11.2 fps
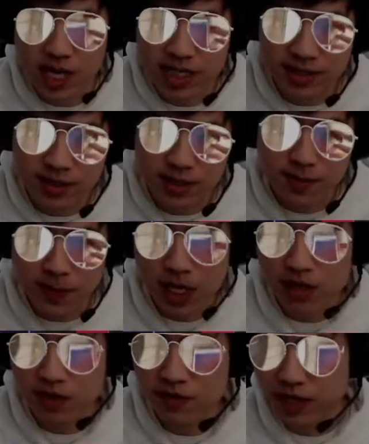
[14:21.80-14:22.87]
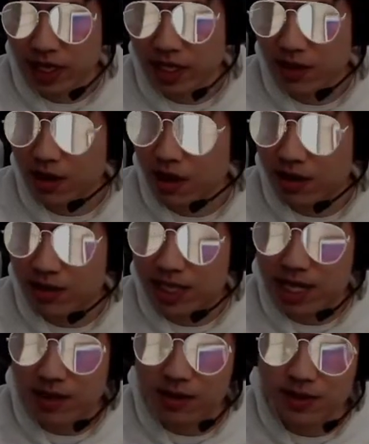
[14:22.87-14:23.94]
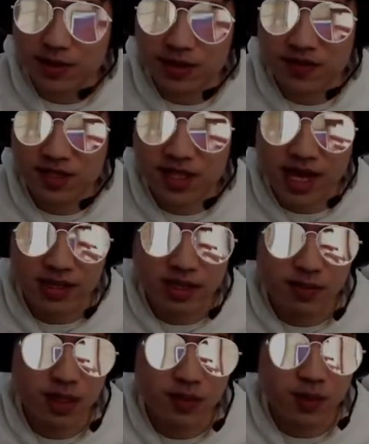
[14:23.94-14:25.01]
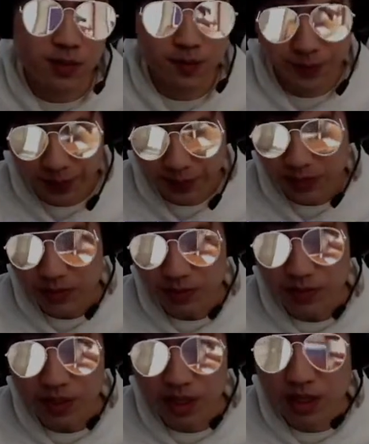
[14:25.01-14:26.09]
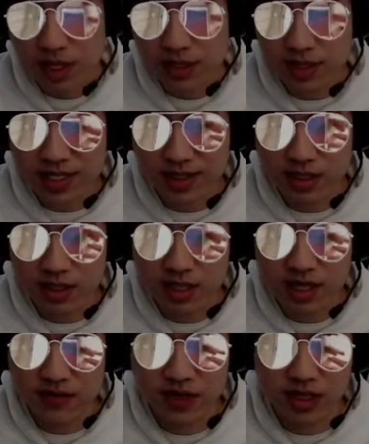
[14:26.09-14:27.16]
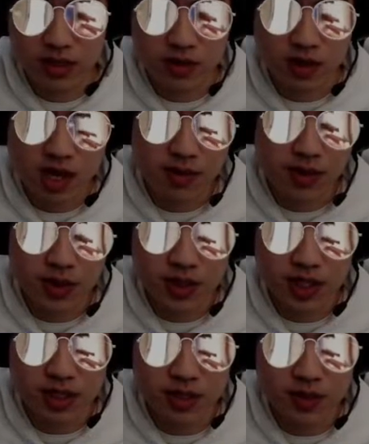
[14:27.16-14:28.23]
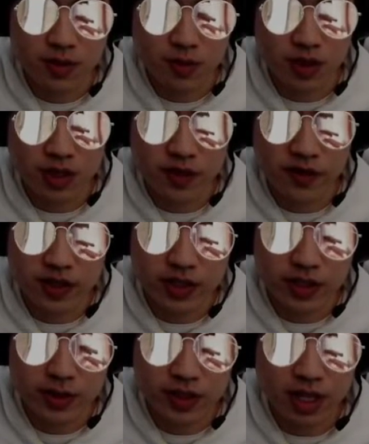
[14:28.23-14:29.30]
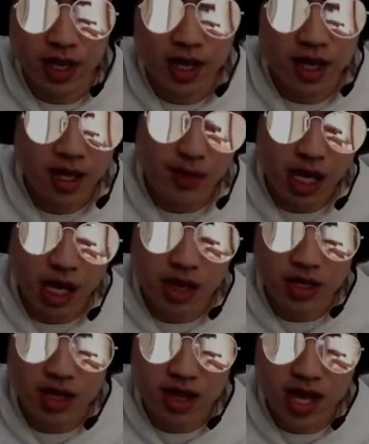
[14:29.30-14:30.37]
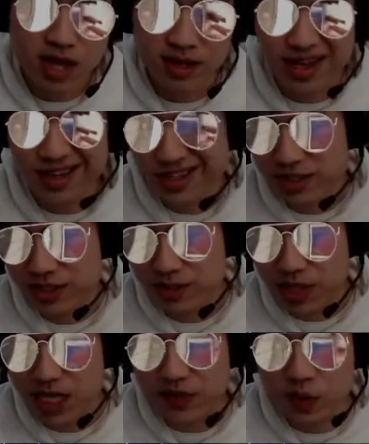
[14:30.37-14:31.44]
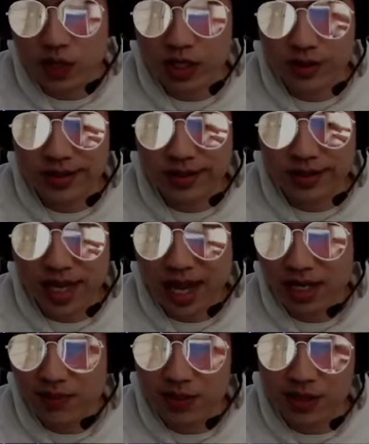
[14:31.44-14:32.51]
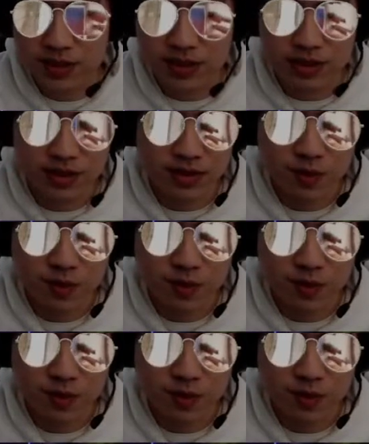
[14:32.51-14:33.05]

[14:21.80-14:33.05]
right? So don't forget your auto attack also gives stacks on people. So that's a nifty little combo you can do with overdose. But other than that, yeah, it just applies 4 doses and it pierces